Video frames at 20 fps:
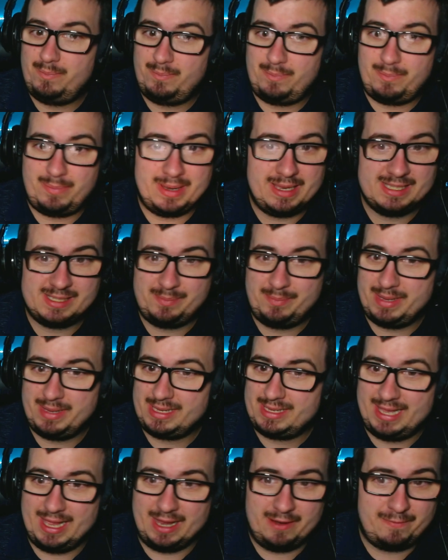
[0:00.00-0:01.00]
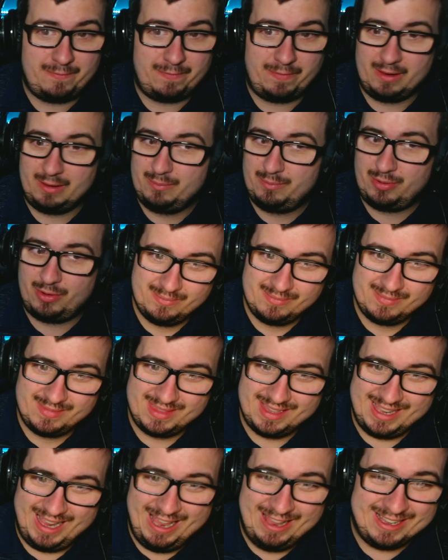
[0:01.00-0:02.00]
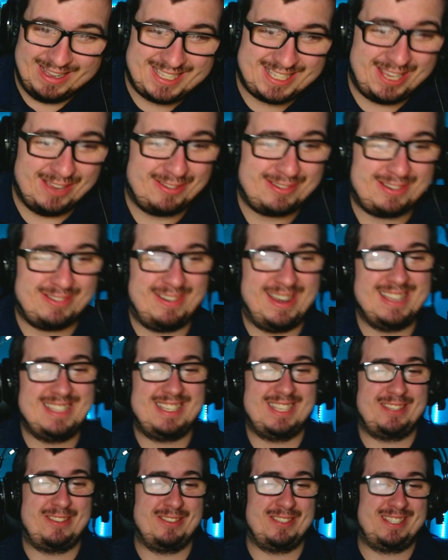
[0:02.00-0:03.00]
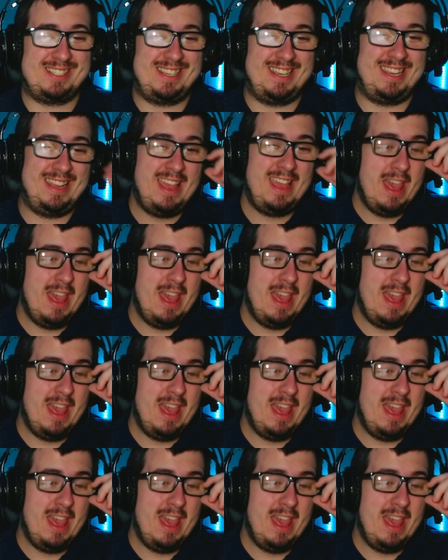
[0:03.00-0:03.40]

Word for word: Please be careful, bro. It's so crazy to see